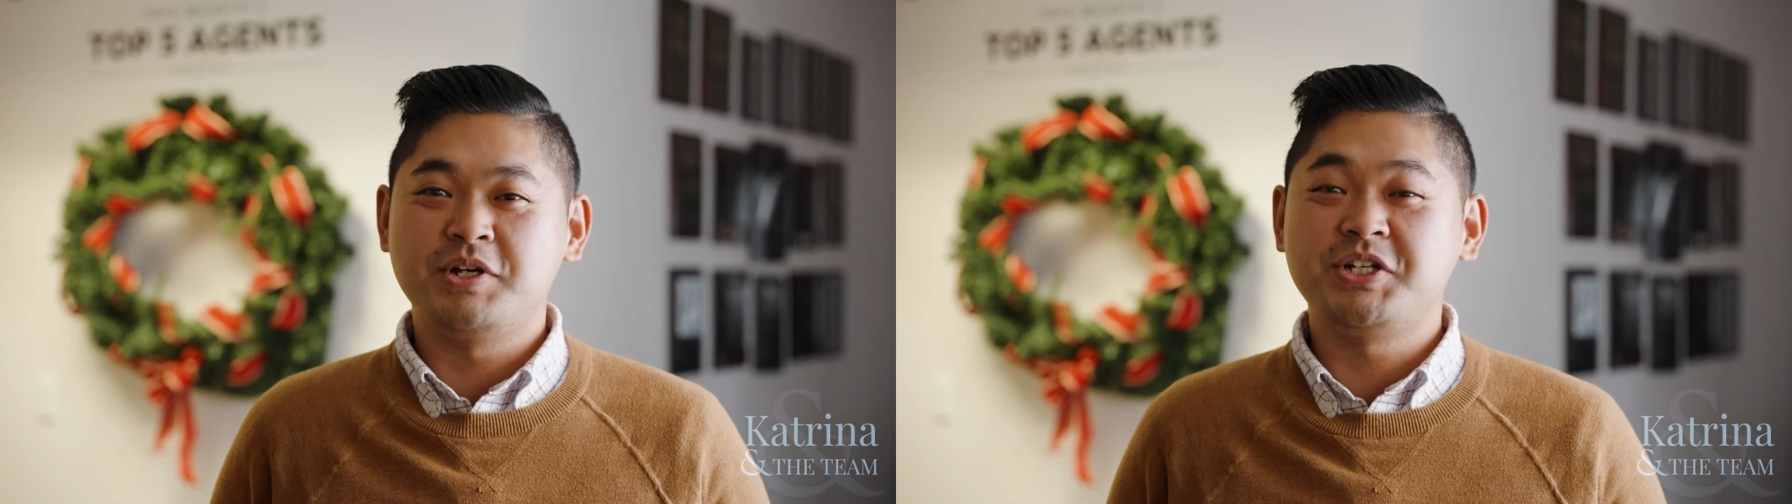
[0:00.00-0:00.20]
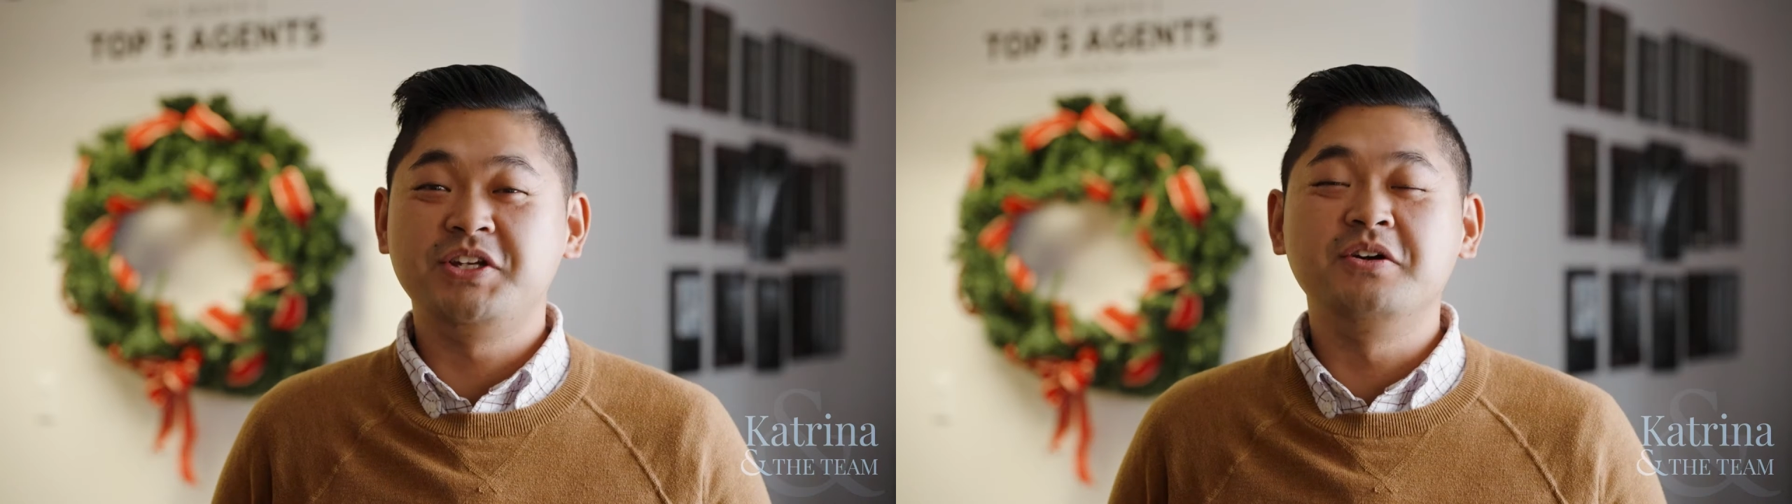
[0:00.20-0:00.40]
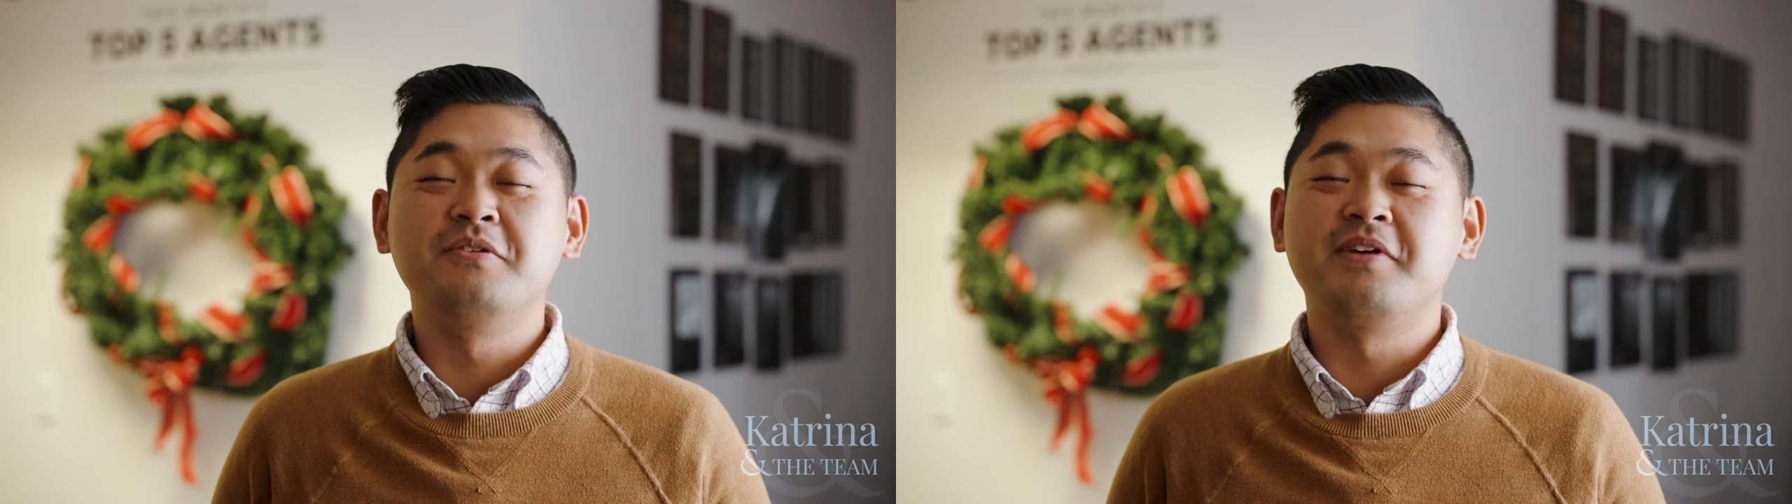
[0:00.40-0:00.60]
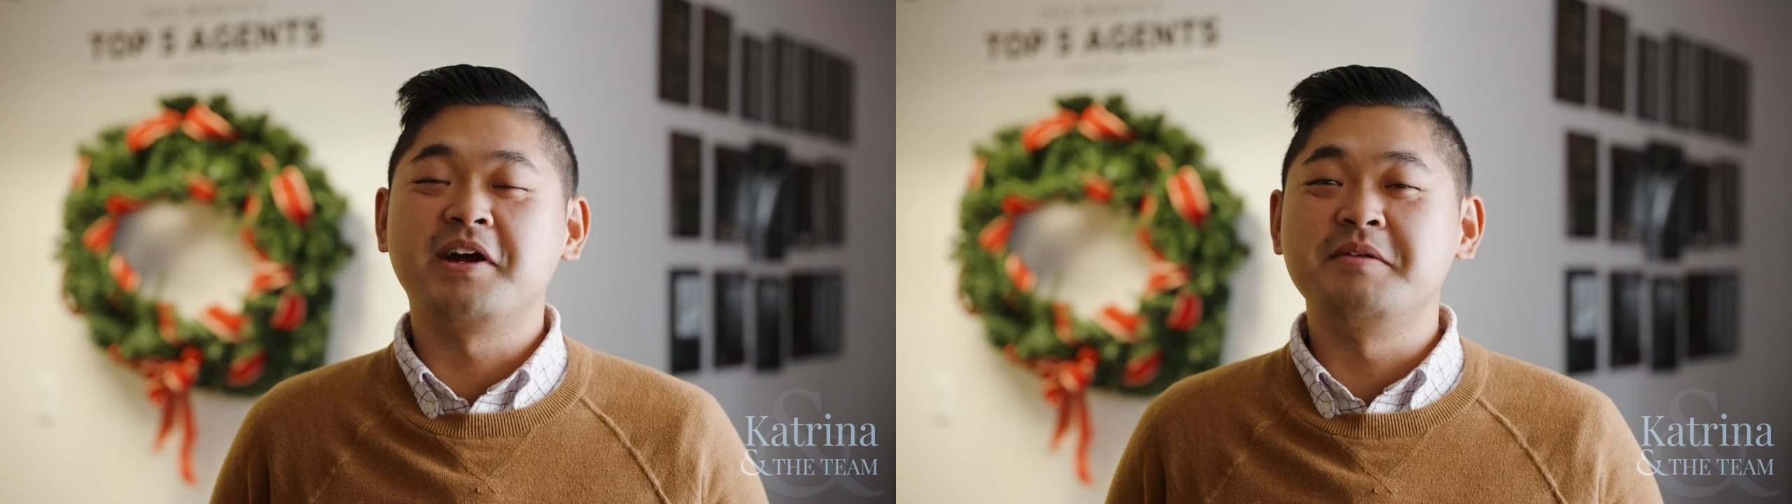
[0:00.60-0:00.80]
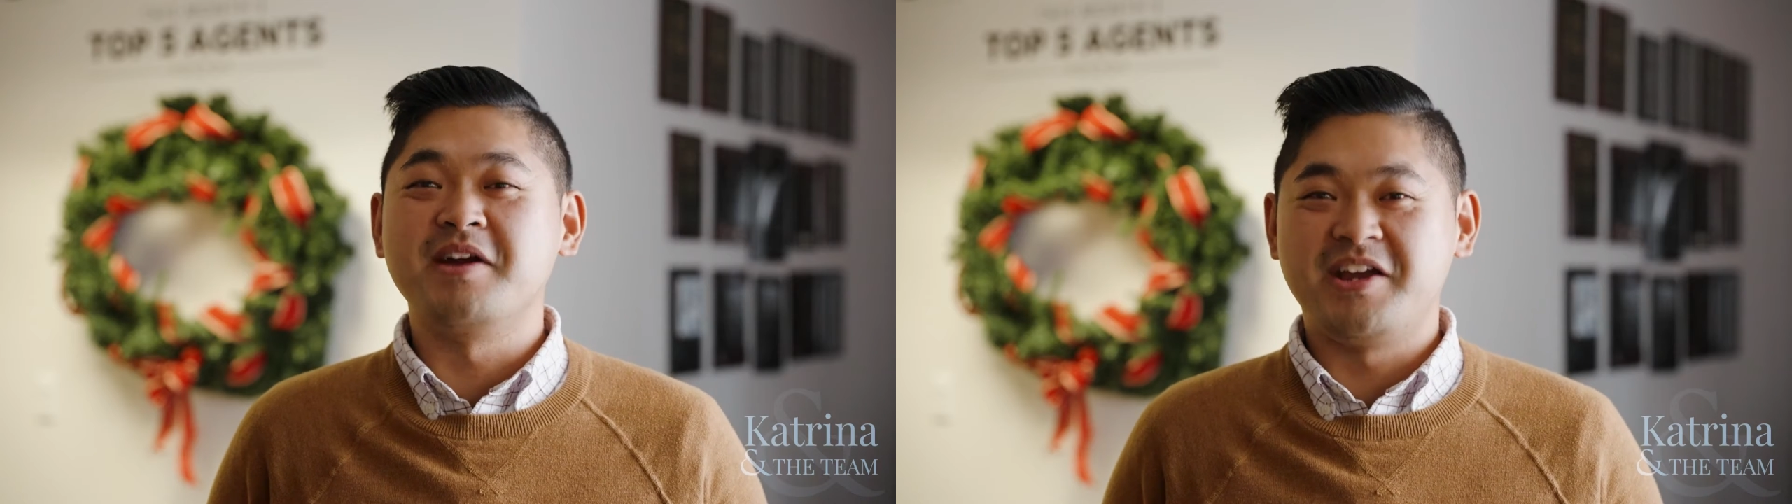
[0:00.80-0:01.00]
wishing you a
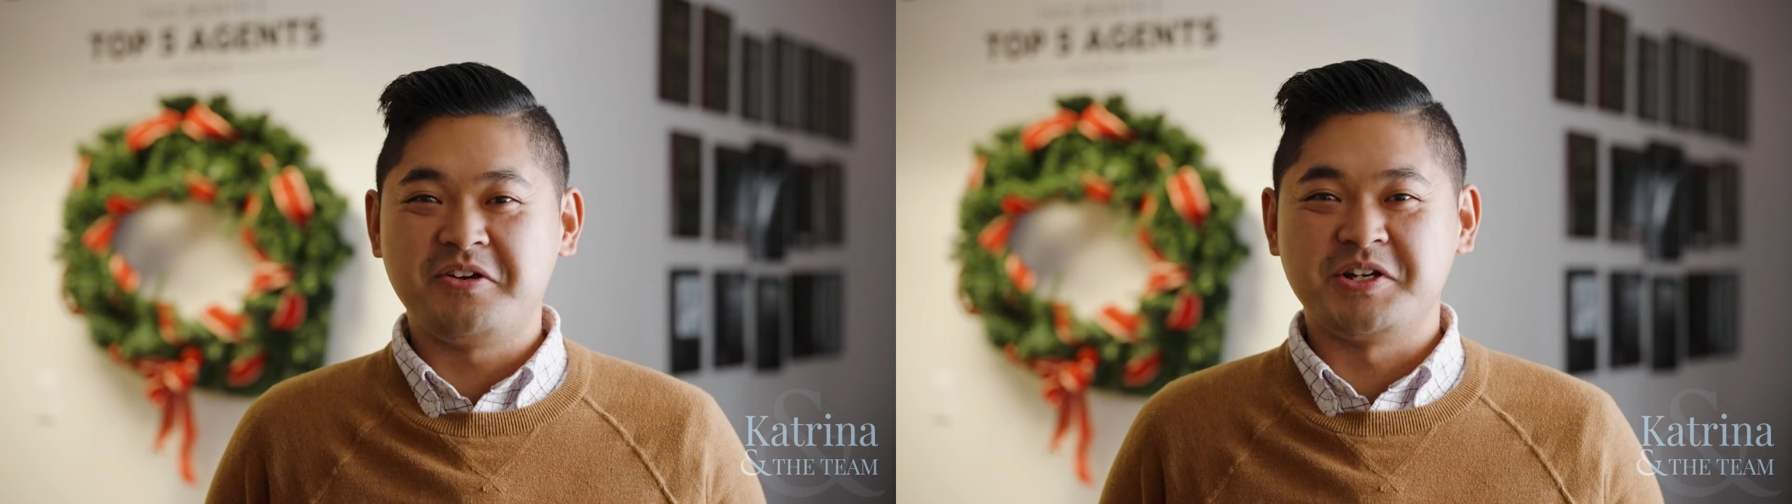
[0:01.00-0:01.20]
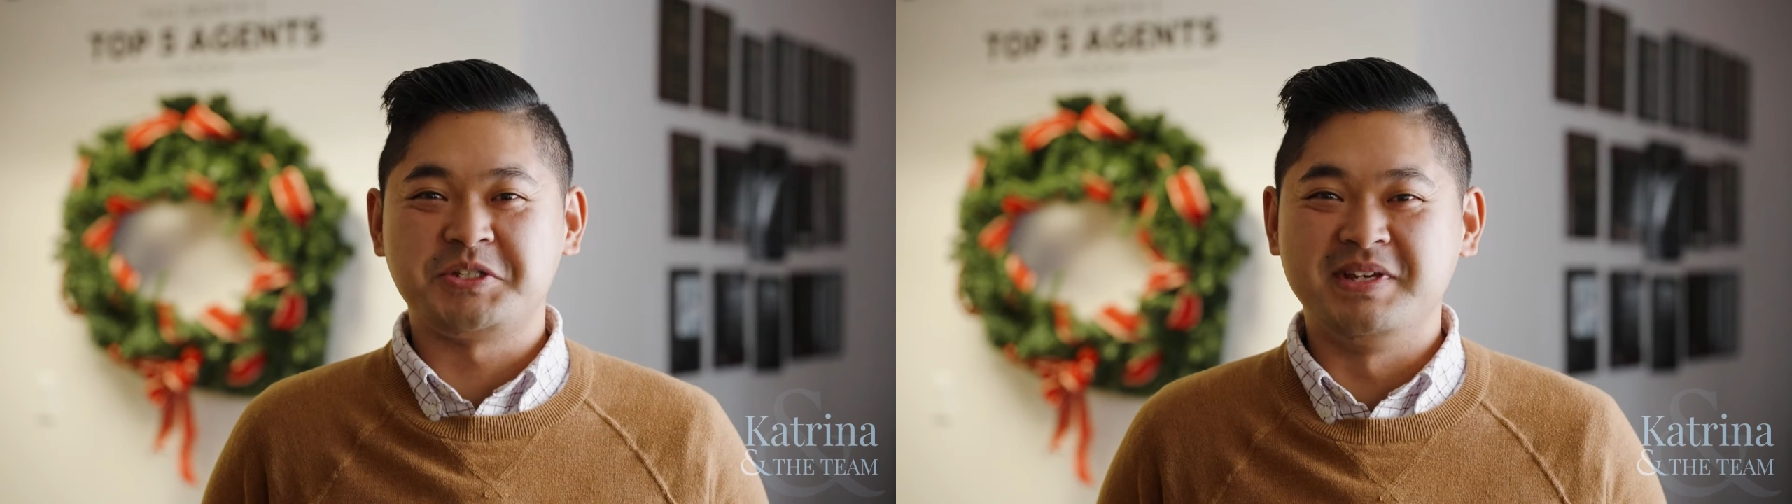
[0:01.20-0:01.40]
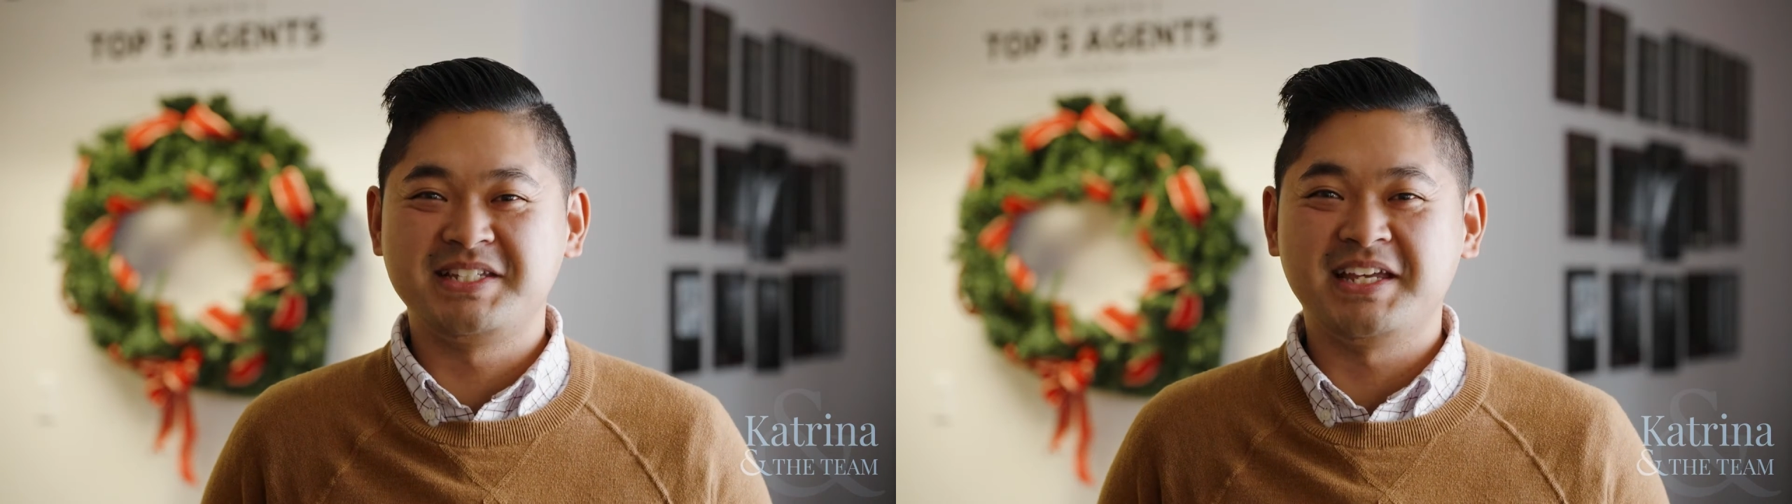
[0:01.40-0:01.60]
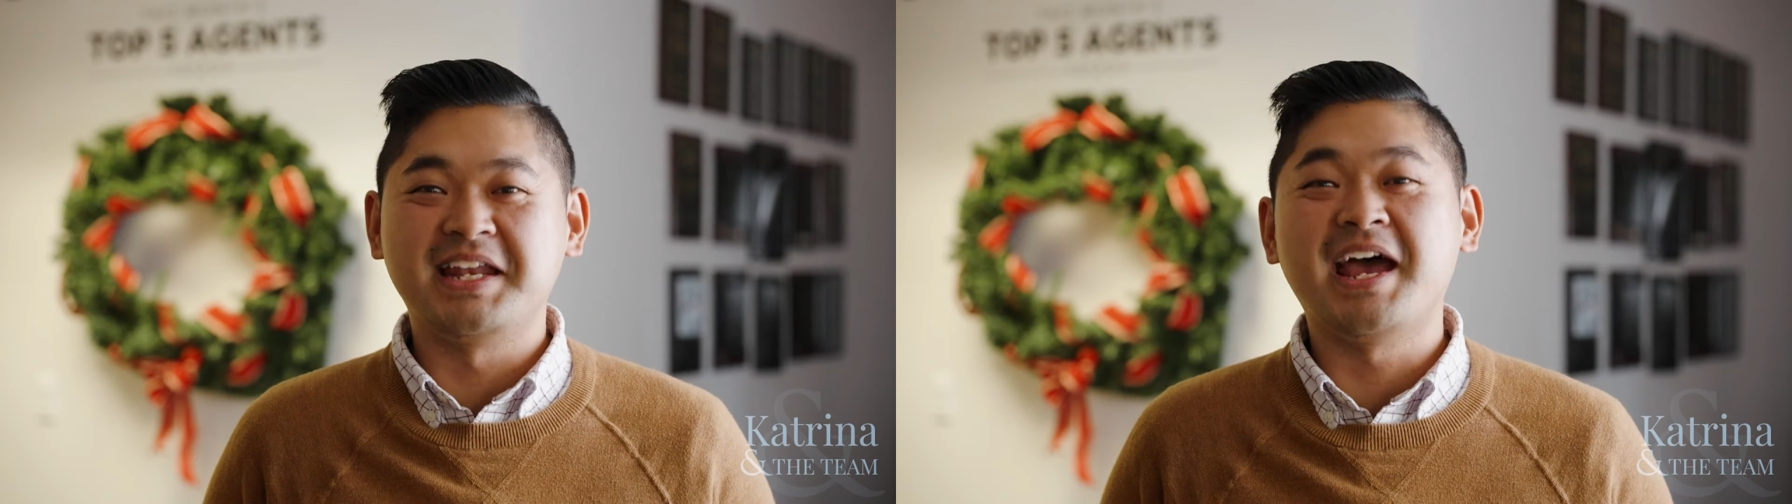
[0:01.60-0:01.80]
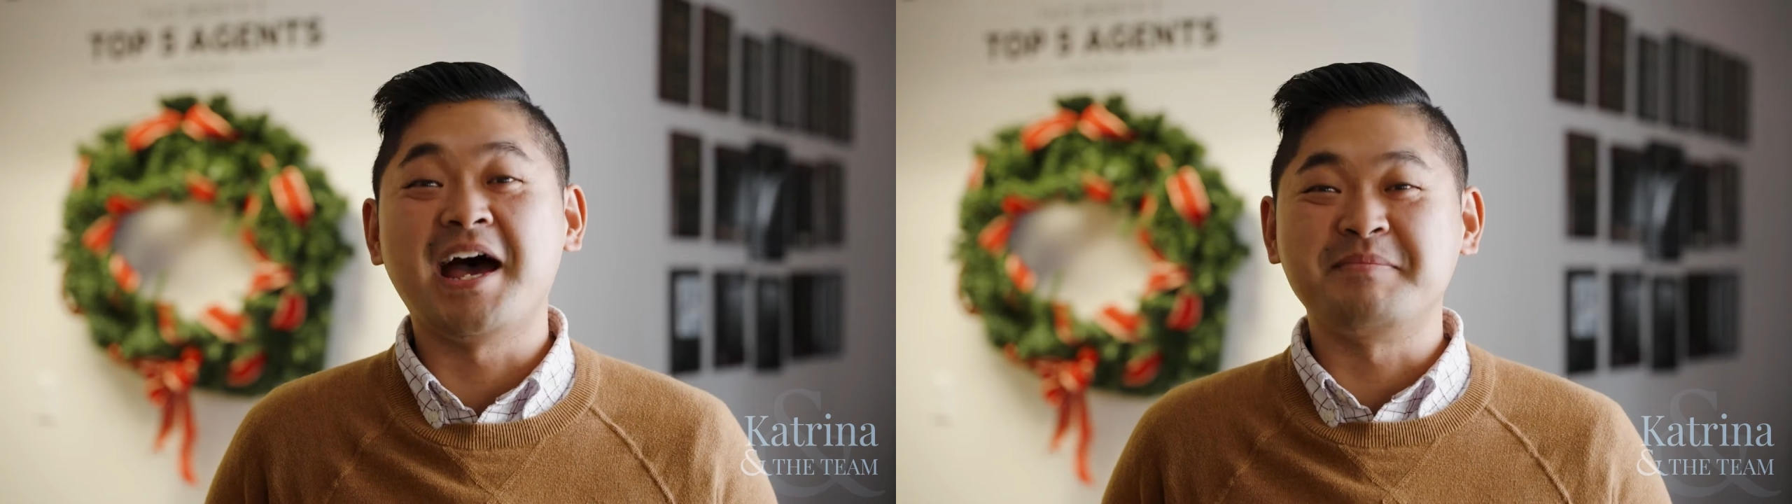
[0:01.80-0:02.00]
very Merry Christmas
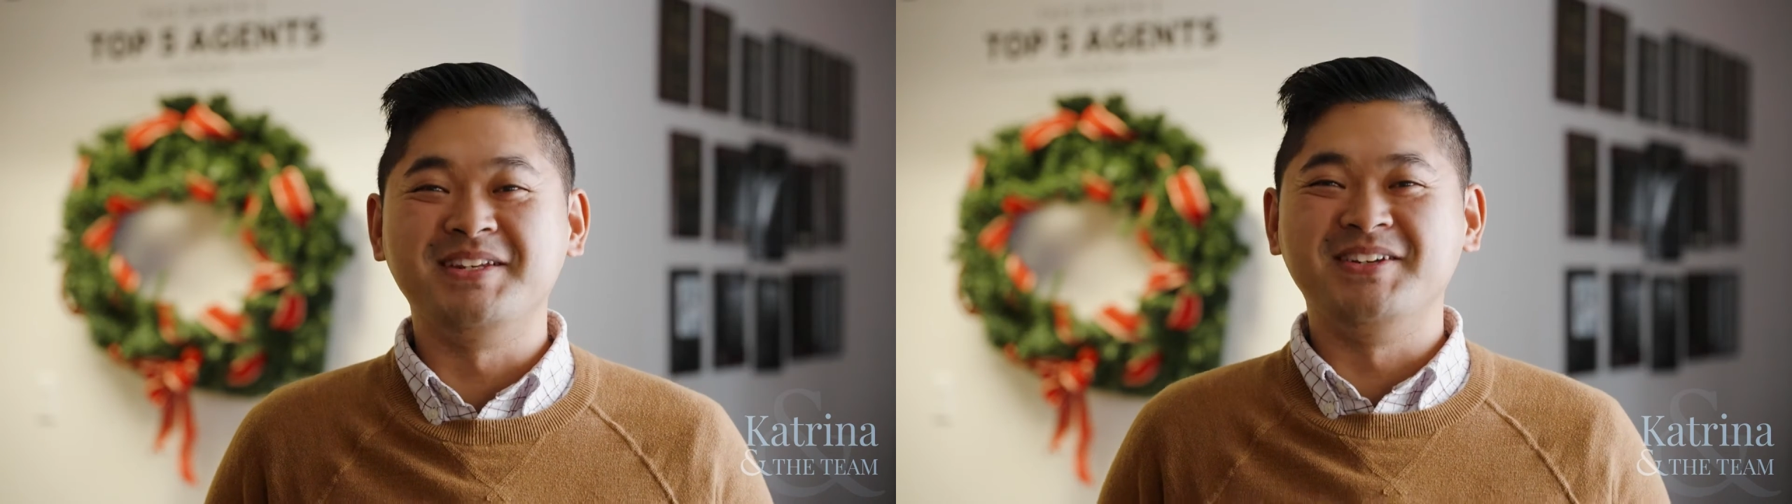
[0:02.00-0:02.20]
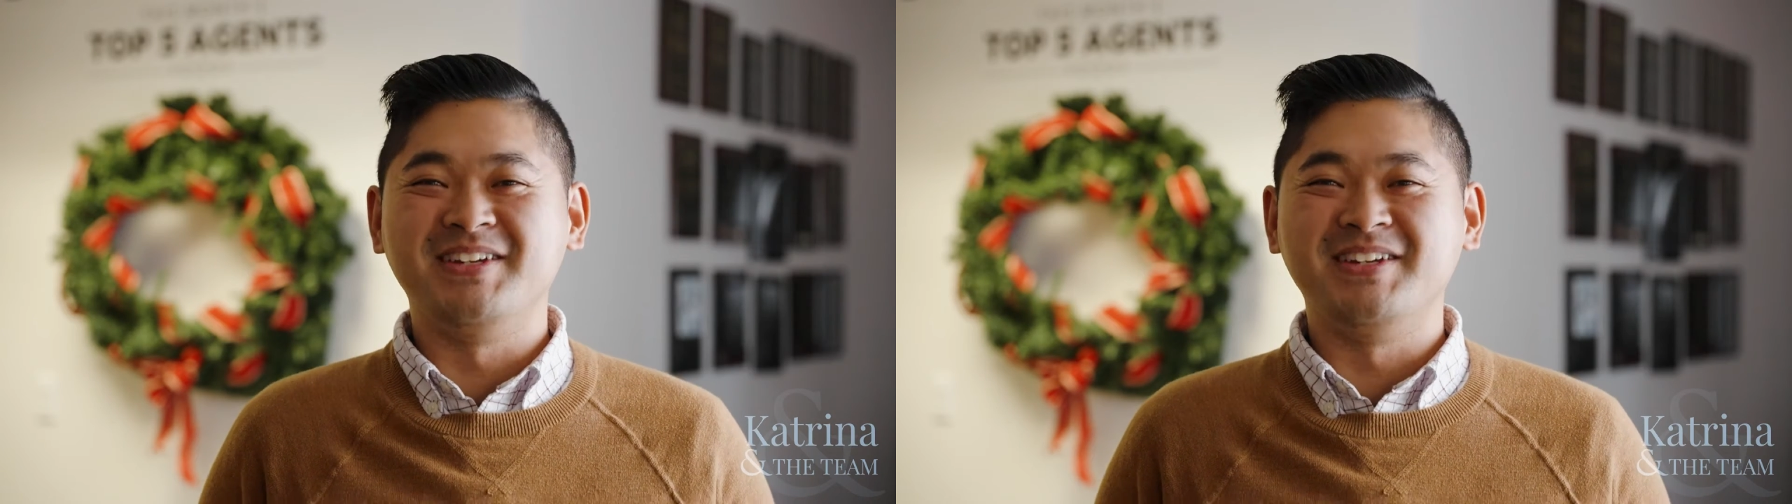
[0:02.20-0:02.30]
and a Happy New